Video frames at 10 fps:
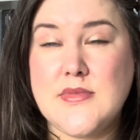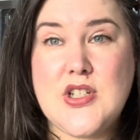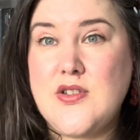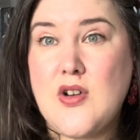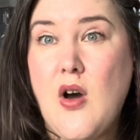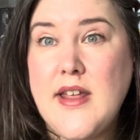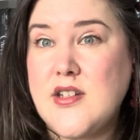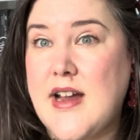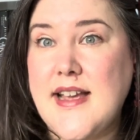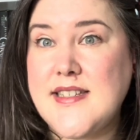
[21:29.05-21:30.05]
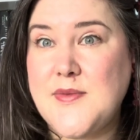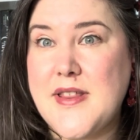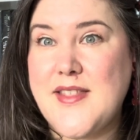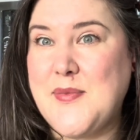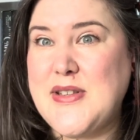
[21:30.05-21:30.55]
just not interacting
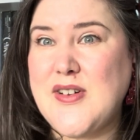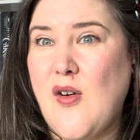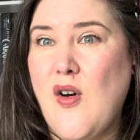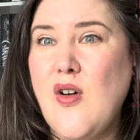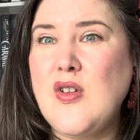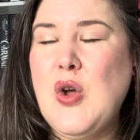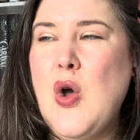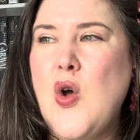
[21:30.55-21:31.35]
with them at all,